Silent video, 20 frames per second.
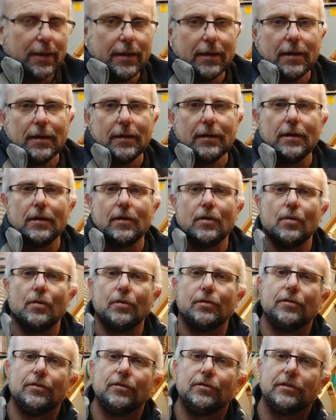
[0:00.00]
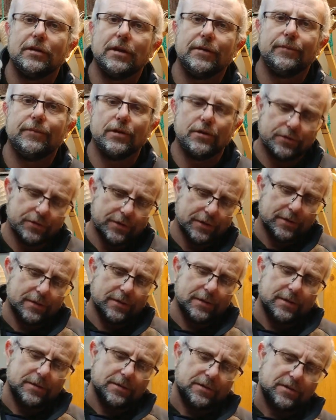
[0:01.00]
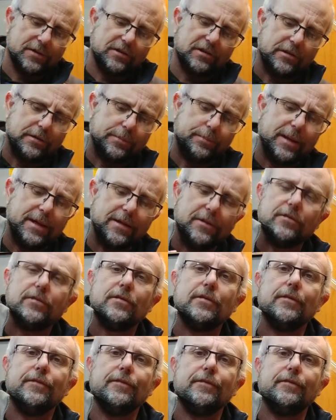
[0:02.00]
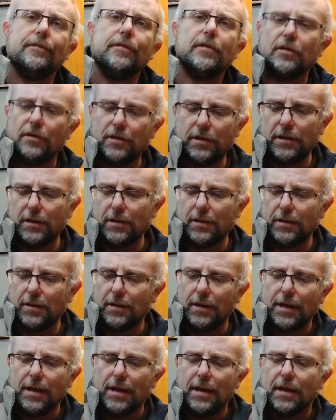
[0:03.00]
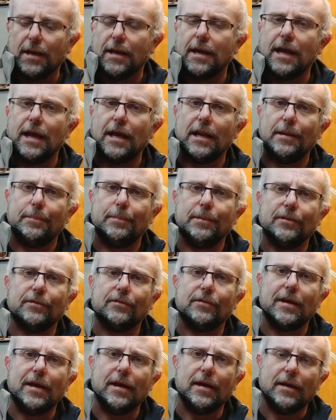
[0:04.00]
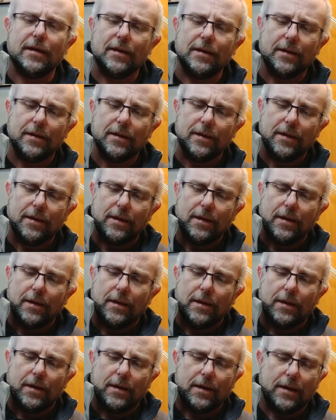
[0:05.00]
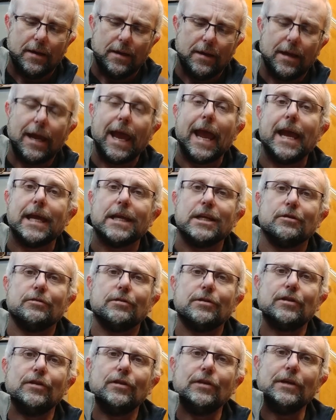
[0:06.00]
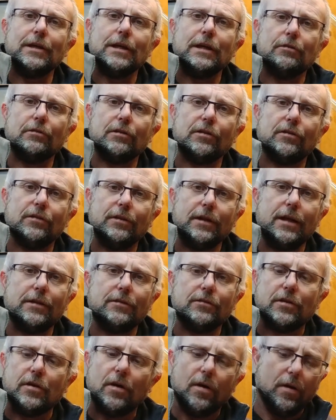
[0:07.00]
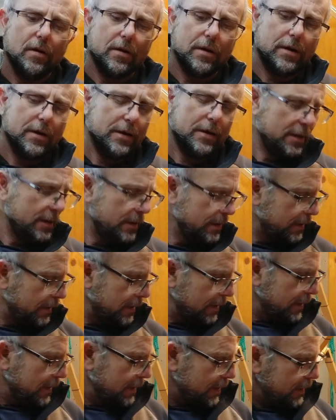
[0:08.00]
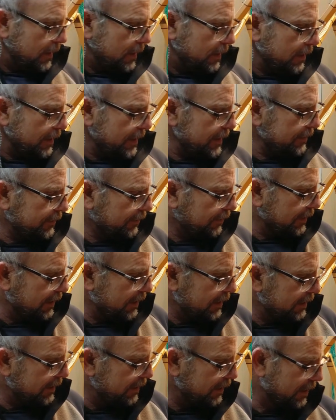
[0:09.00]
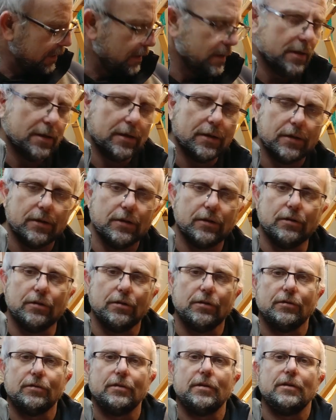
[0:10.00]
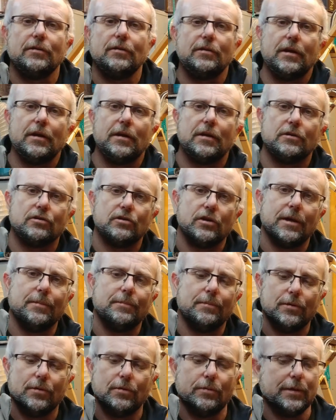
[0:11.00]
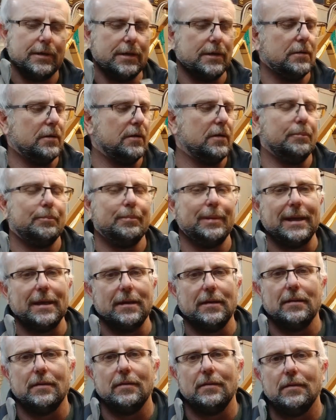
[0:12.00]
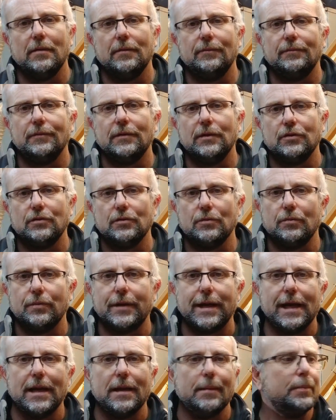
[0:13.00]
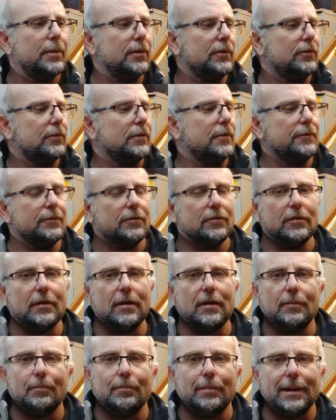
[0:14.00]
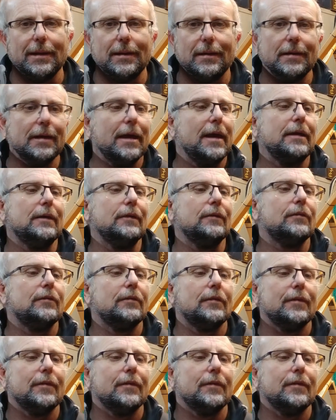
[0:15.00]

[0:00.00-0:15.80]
Now, of course, instead of using these expensive vernier calipers here, accurate to the nearest gnat's cock, I instead use these here cheap $20 pair of digital calipers that have seen better days.